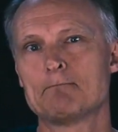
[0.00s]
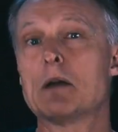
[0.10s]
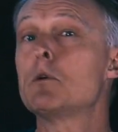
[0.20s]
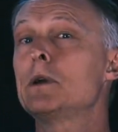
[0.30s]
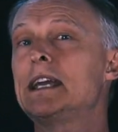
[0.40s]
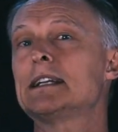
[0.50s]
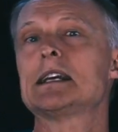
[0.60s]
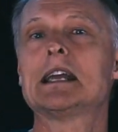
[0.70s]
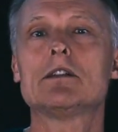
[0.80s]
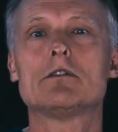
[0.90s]
And when we get
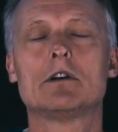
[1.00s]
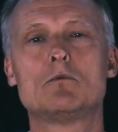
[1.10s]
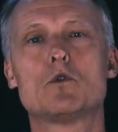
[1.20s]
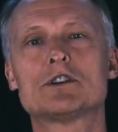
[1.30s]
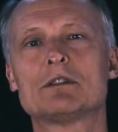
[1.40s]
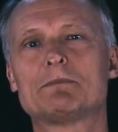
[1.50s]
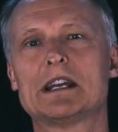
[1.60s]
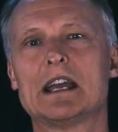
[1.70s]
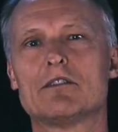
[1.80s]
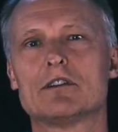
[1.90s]
together and worship
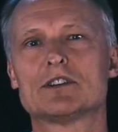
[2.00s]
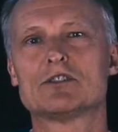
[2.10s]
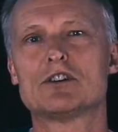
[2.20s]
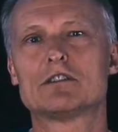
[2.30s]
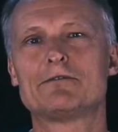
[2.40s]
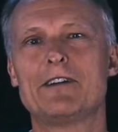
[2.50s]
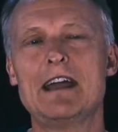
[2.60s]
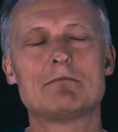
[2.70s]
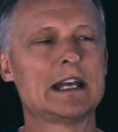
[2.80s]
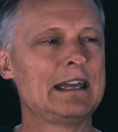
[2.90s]
together as a church
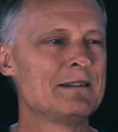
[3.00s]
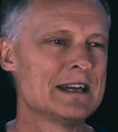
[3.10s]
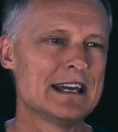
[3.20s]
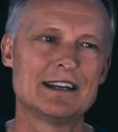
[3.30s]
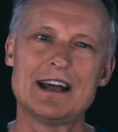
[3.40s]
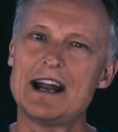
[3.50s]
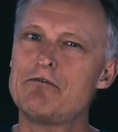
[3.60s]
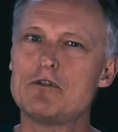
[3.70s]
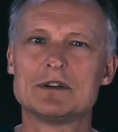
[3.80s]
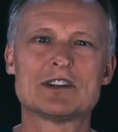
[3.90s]
family, not
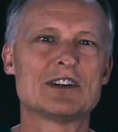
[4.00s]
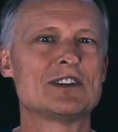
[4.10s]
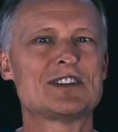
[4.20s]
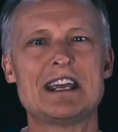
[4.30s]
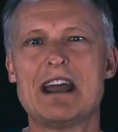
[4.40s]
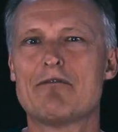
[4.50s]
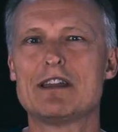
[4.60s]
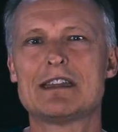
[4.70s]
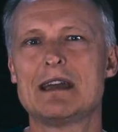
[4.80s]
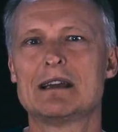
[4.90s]
everyone's going to see
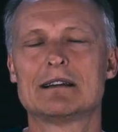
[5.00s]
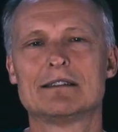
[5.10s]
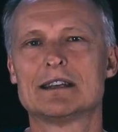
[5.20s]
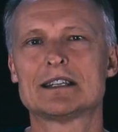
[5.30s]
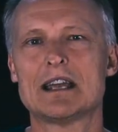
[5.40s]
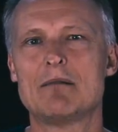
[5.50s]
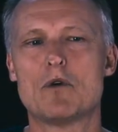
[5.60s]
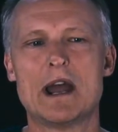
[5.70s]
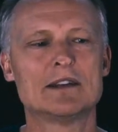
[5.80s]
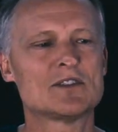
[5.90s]
everything the same
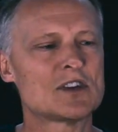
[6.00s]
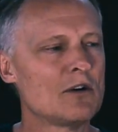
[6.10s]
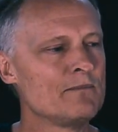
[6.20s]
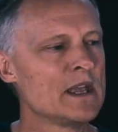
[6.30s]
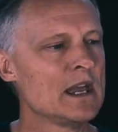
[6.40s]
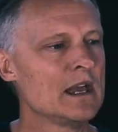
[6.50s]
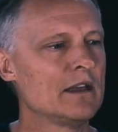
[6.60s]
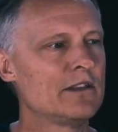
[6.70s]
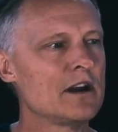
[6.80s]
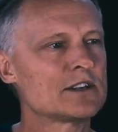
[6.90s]
way. And so
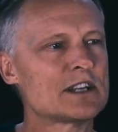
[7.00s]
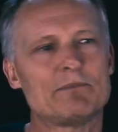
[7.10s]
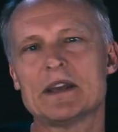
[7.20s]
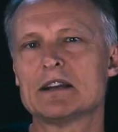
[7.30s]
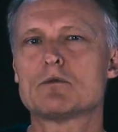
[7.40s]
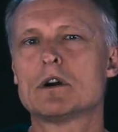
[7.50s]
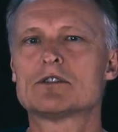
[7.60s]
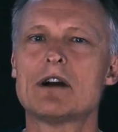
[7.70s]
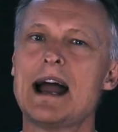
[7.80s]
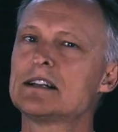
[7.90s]
there are some things we're
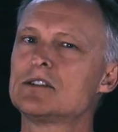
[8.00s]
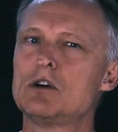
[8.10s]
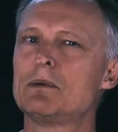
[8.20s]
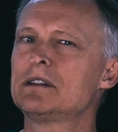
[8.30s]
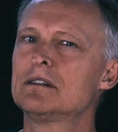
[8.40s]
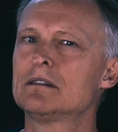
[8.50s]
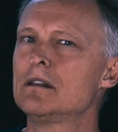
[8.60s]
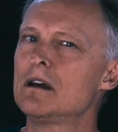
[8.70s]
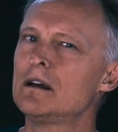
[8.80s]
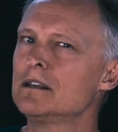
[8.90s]
attracted to, but
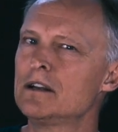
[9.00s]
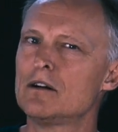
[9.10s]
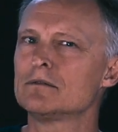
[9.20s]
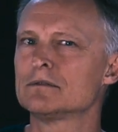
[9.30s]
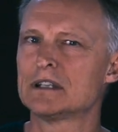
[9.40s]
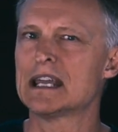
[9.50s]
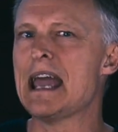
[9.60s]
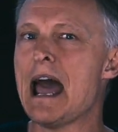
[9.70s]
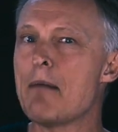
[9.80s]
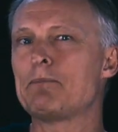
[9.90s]
the
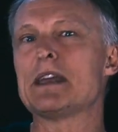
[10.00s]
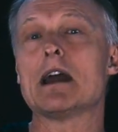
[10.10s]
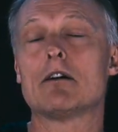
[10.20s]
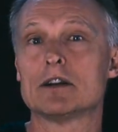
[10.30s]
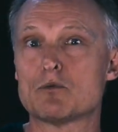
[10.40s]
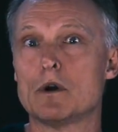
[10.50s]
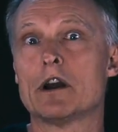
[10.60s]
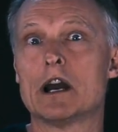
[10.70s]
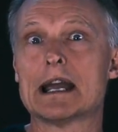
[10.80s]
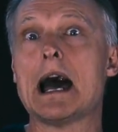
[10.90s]
gap there is
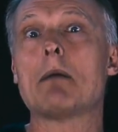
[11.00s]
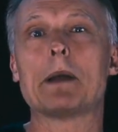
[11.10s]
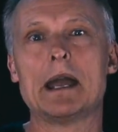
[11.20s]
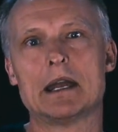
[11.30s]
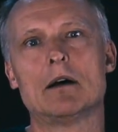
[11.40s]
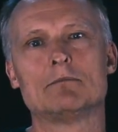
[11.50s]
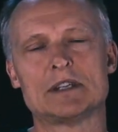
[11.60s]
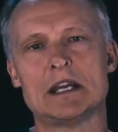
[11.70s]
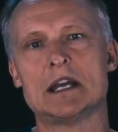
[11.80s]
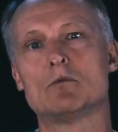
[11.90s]
where agape
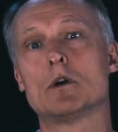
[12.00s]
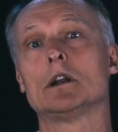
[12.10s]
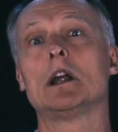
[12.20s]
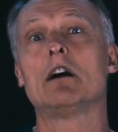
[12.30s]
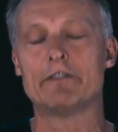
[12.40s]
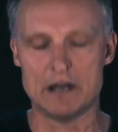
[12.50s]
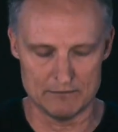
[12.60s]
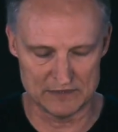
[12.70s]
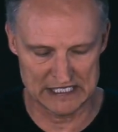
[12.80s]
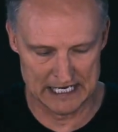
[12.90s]
comes in, where love
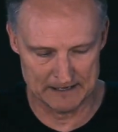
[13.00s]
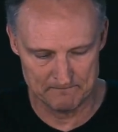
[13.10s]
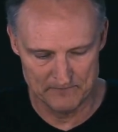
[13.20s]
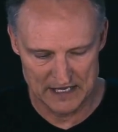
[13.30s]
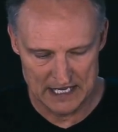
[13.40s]
comes in.